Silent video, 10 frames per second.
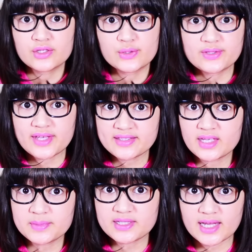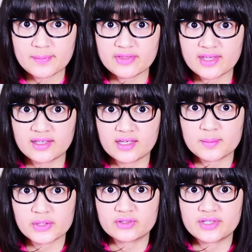So take some time thinking
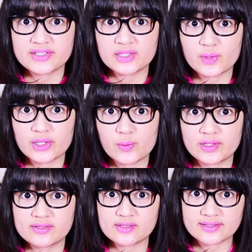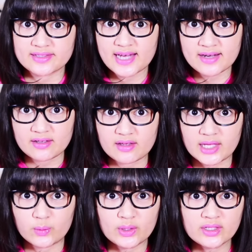about the reason why you want to start a channel
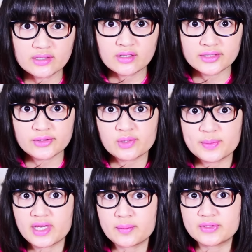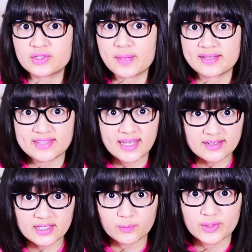and whether or not you'll be able to maintain
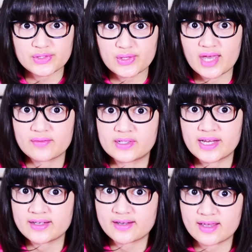it once you have created